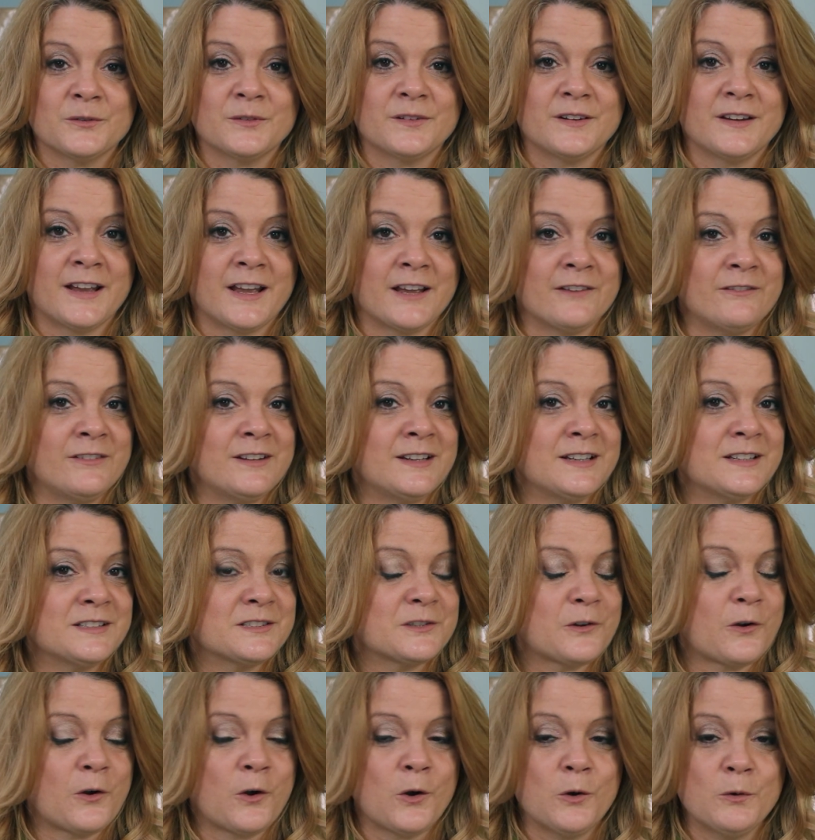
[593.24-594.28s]
heaven
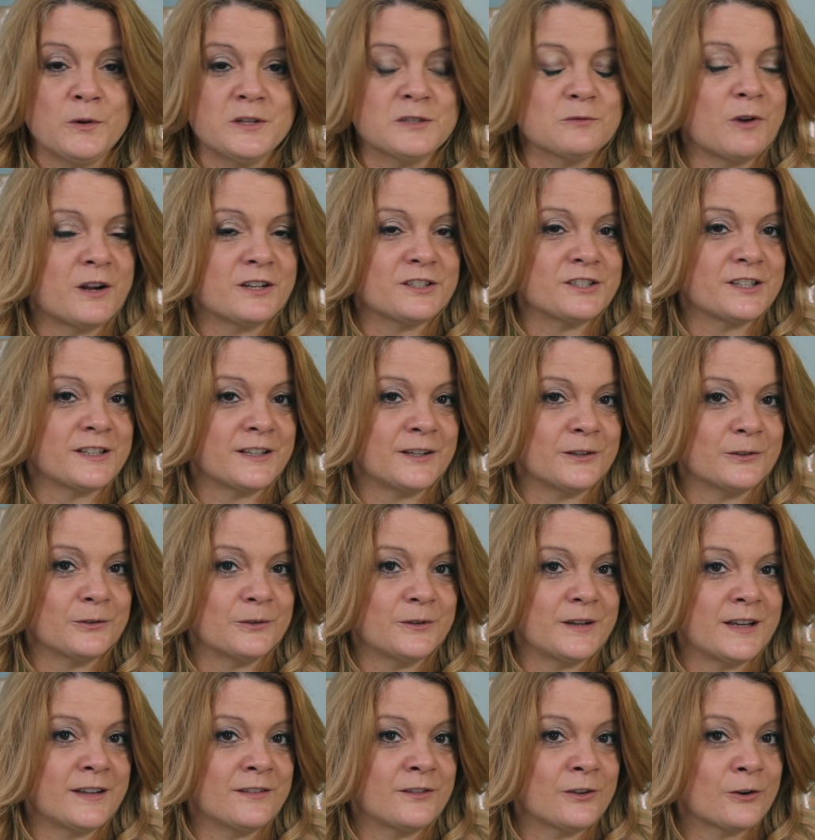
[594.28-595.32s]
is always watching you,
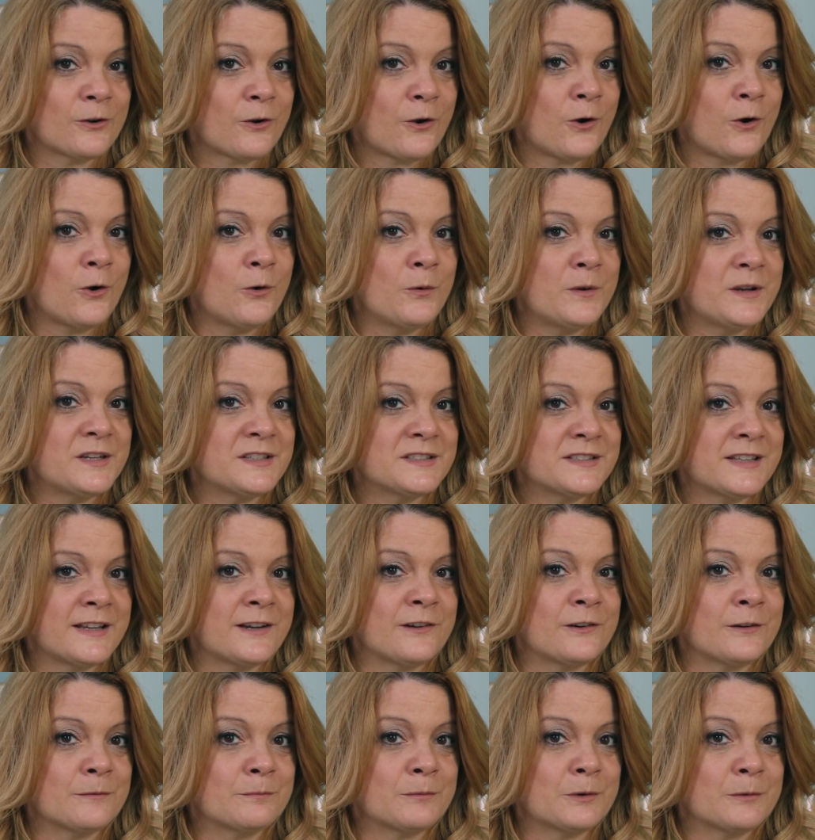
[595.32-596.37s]
and they're always
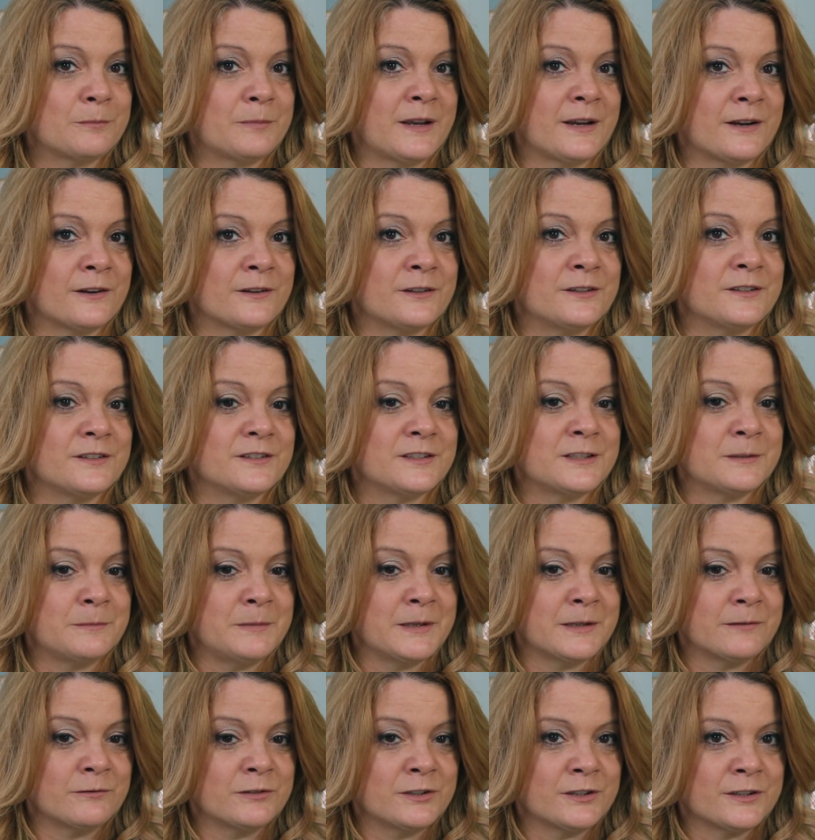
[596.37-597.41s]
there and prepared to be
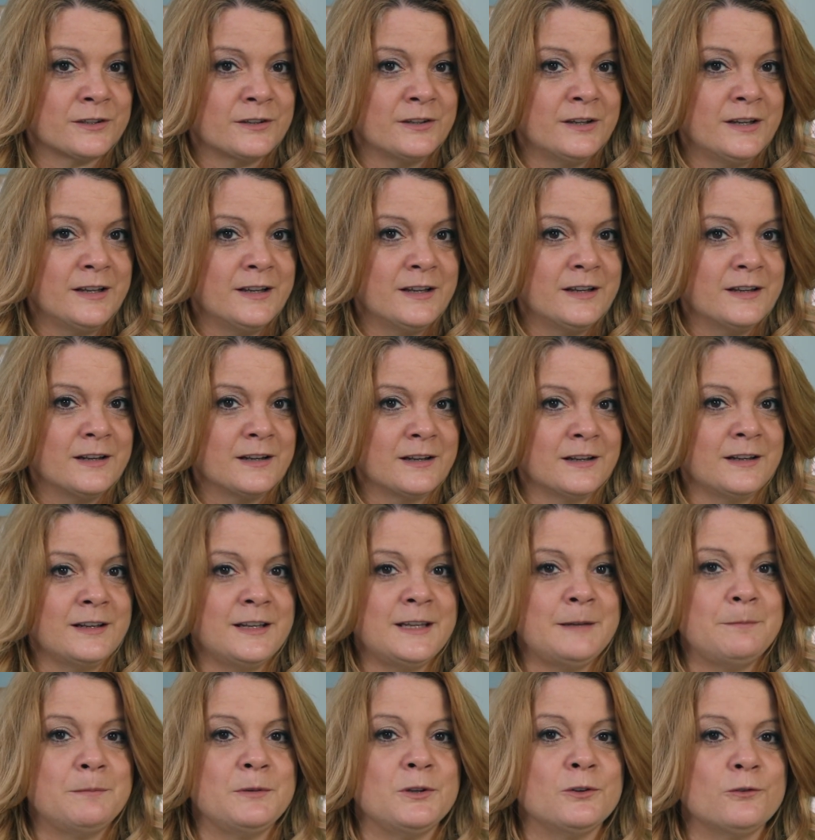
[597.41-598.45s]
able to
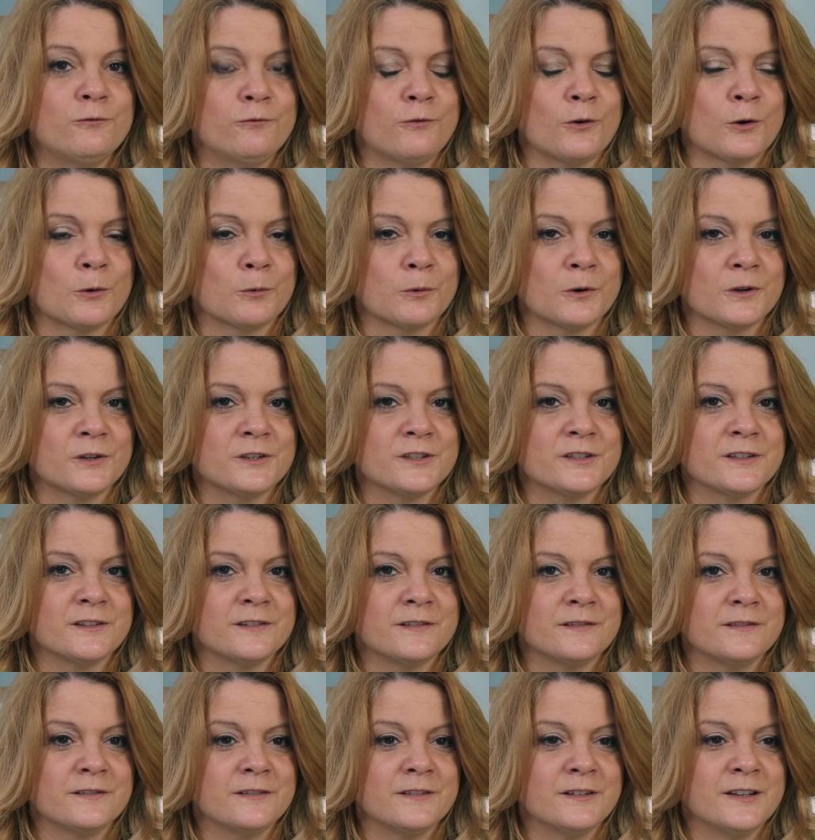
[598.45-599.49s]
leap you forward,
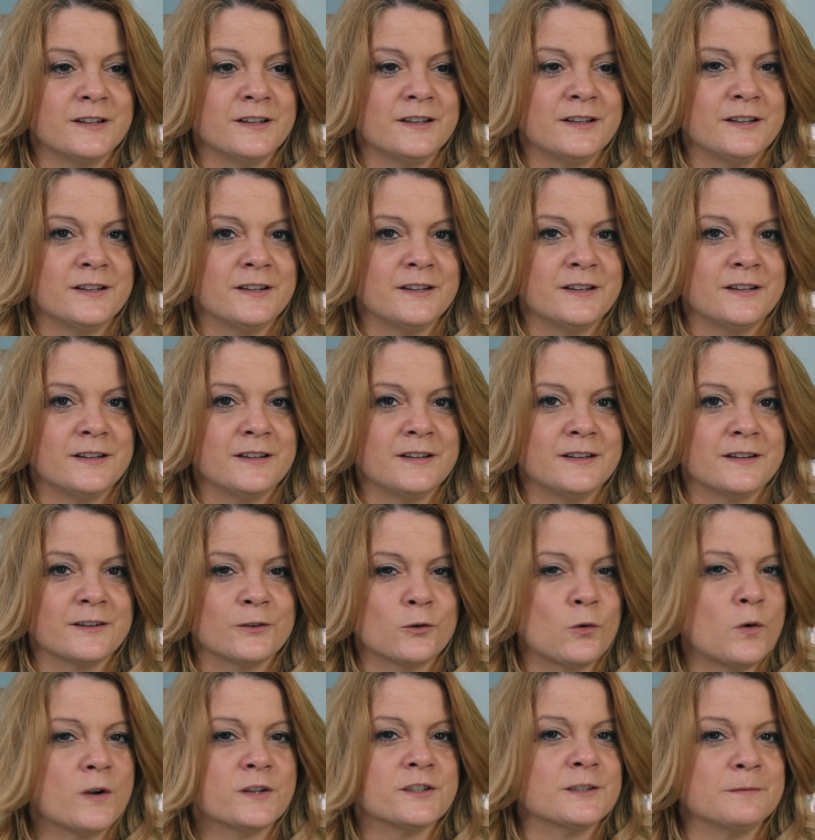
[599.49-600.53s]

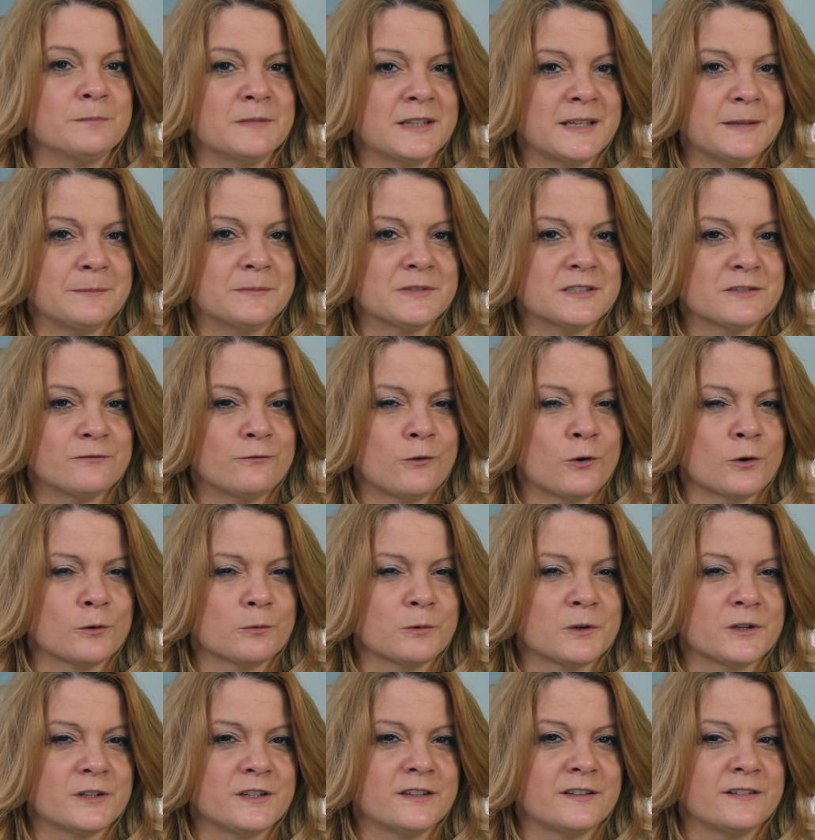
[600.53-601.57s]
quantum leaps
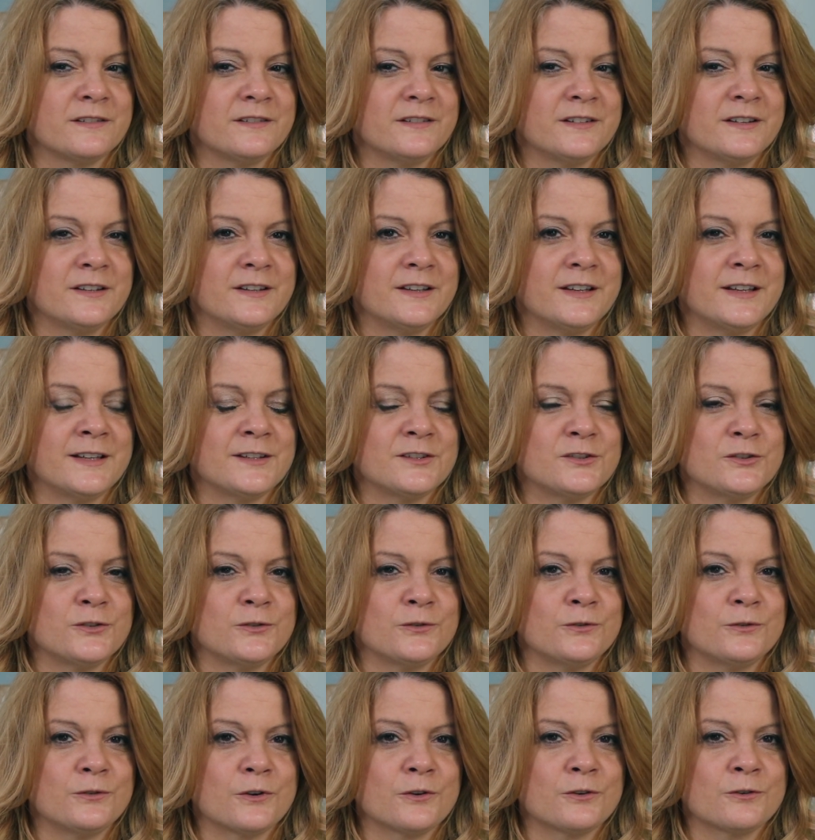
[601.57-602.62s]
forward
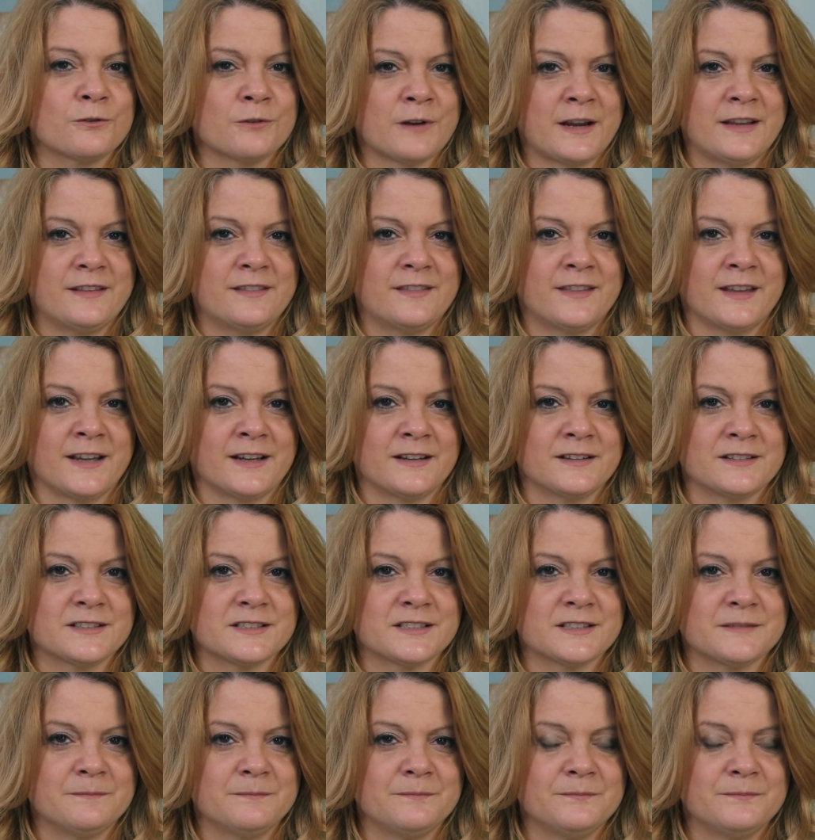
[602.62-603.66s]
into great things